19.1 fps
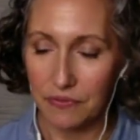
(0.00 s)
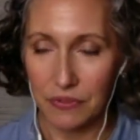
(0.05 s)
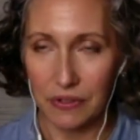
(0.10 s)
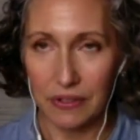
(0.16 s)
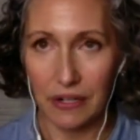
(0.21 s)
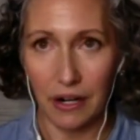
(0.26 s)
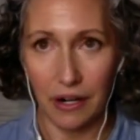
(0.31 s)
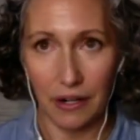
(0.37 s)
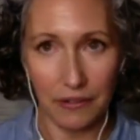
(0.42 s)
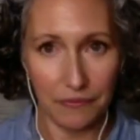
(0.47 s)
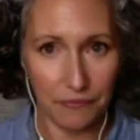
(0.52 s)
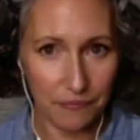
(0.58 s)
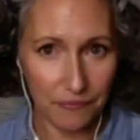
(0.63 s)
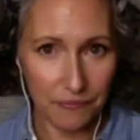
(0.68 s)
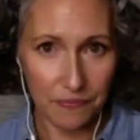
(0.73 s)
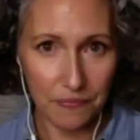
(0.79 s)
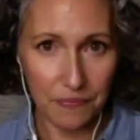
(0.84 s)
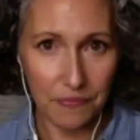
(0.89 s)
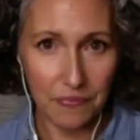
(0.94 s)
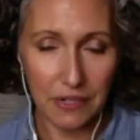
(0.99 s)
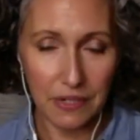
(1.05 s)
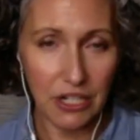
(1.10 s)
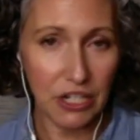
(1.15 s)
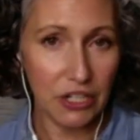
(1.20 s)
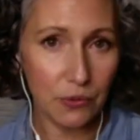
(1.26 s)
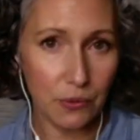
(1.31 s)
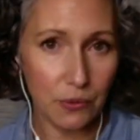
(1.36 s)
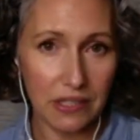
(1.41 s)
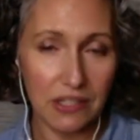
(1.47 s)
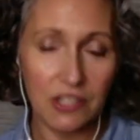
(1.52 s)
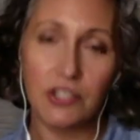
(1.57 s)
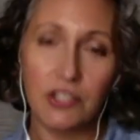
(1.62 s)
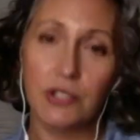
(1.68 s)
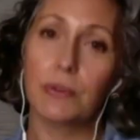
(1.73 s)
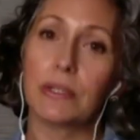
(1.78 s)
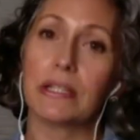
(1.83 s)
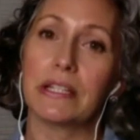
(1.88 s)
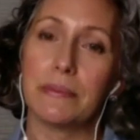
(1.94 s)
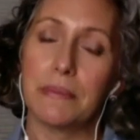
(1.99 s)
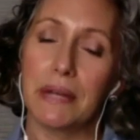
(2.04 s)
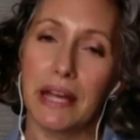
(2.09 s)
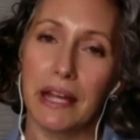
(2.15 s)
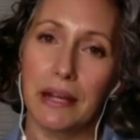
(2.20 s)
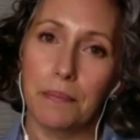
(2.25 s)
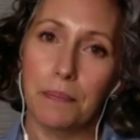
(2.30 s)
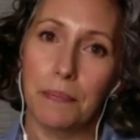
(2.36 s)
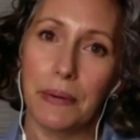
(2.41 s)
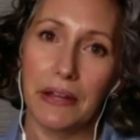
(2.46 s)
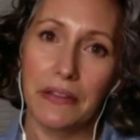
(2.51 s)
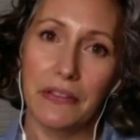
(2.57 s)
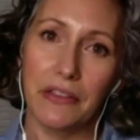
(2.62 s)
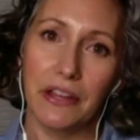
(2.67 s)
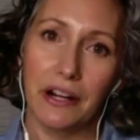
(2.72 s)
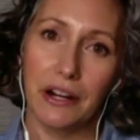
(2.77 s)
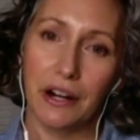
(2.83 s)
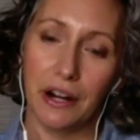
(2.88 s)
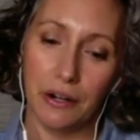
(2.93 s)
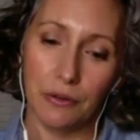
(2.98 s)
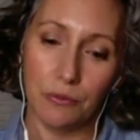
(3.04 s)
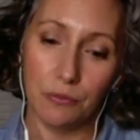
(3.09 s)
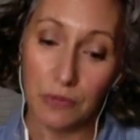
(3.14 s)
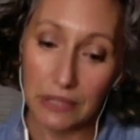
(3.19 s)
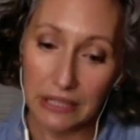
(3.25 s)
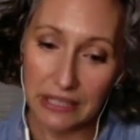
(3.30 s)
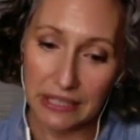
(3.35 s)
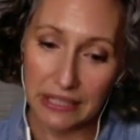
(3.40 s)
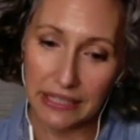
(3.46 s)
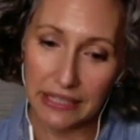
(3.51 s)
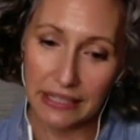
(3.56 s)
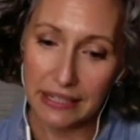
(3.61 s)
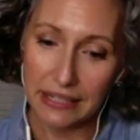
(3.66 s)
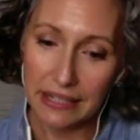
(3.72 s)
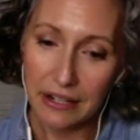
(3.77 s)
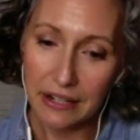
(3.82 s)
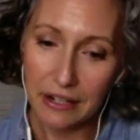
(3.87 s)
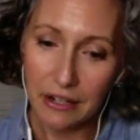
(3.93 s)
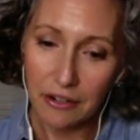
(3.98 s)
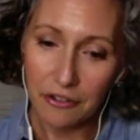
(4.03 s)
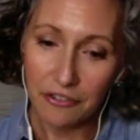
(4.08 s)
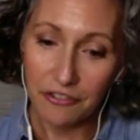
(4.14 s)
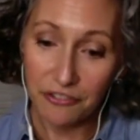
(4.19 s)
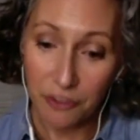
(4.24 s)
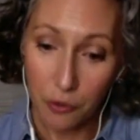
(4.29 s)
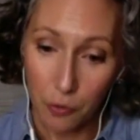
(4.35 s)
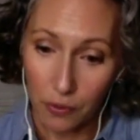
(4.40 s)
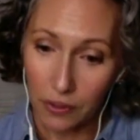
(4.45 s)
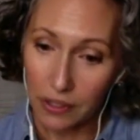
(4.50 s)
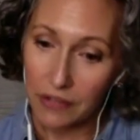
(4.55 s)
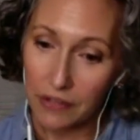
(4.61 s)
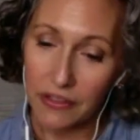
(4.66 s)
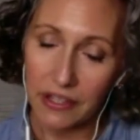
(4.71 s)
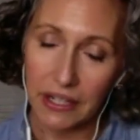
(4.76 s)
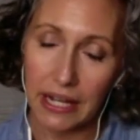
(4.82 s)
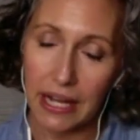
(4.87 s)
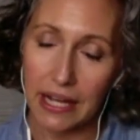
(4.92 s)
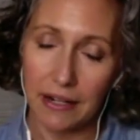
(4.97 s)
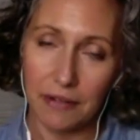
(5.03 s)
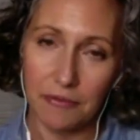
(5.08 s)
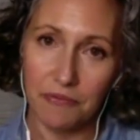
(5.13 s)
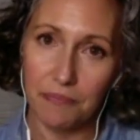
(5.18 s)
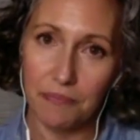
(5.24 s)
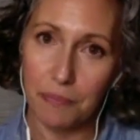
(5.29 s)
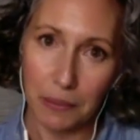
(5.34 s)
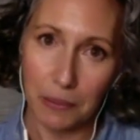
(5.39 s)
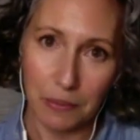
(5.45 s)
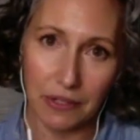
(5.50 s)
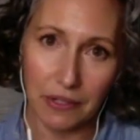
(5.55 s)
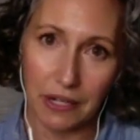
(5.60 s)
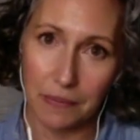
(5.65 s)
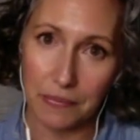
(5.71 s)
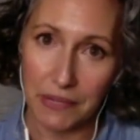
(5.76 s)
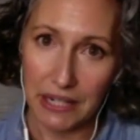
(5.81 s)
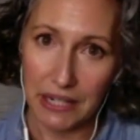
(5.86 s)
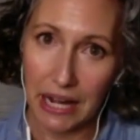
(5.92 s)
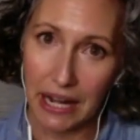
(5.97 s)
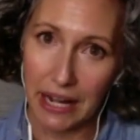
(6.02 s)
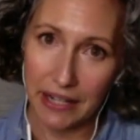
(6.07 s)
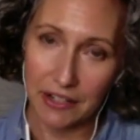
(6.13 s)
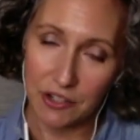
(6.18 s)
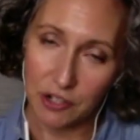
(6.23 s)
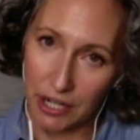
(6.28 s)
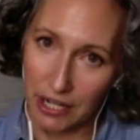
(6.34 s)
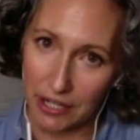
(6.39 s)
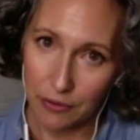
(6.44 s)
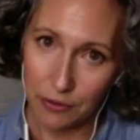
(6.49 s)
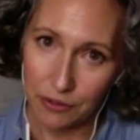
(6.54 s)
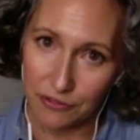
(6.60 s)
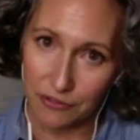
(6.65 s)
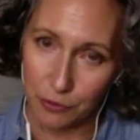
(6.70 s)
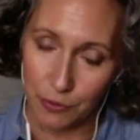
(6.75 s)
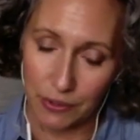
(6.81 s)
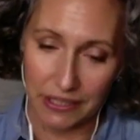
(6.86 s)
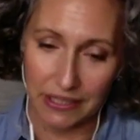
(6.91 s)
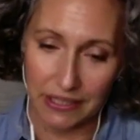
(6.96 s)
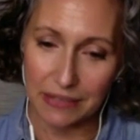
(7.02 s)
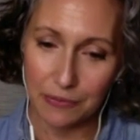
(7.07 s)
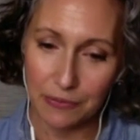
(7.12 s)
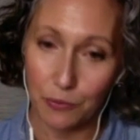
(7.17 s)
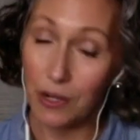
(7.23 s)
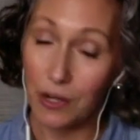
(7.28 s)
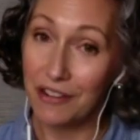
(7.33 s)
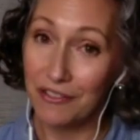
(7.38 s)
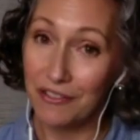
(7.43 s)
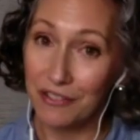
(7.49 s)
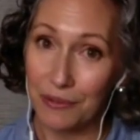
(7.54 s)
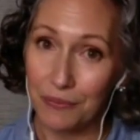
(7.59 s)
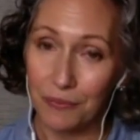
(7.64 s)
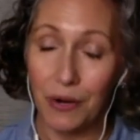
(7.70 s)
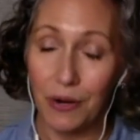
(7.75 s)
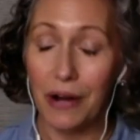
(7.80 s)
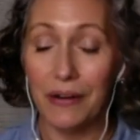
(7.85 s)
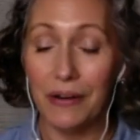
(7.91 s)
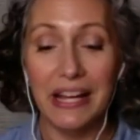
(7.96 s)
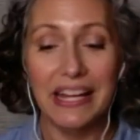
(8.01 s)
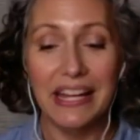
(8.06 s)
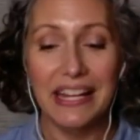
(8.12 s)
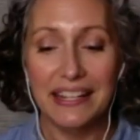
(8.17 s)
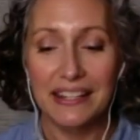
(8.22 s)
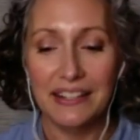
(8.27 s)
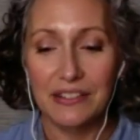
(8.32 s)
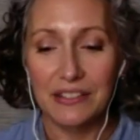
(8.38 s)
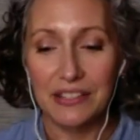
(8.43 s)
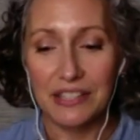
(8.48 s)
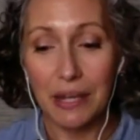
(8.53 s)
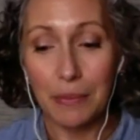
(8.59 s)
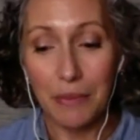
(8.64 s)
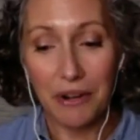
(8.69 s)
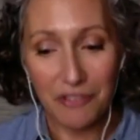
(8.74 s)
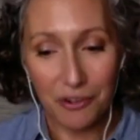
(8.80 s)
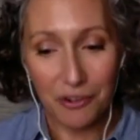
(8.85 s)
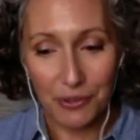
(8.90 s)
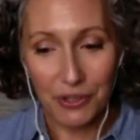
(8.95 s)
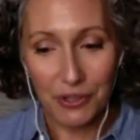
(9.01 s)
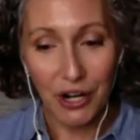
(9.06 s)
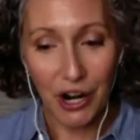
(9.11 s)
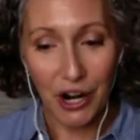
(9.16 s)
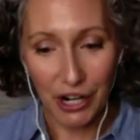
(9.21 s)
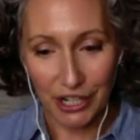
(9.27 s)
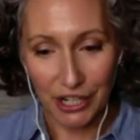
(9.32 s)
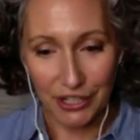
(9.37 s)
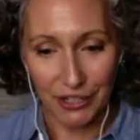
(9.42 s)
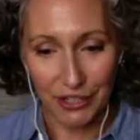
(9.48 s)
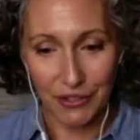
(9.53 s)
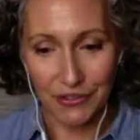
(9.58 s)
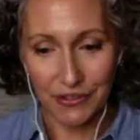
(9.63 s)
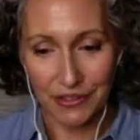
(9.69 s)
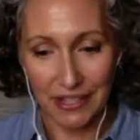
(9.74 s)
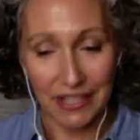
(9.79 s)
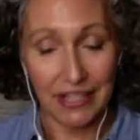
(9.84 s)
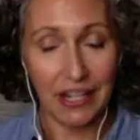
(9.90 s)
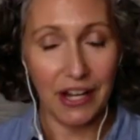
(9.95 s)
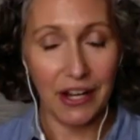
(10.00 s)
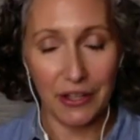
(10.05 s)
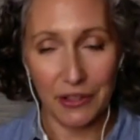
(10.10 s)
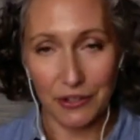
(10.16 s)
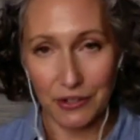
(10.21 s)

are good ones to eliminate, but there are really four that kind of bubble up that I try to avoid. One of them, well, some of them are harder than others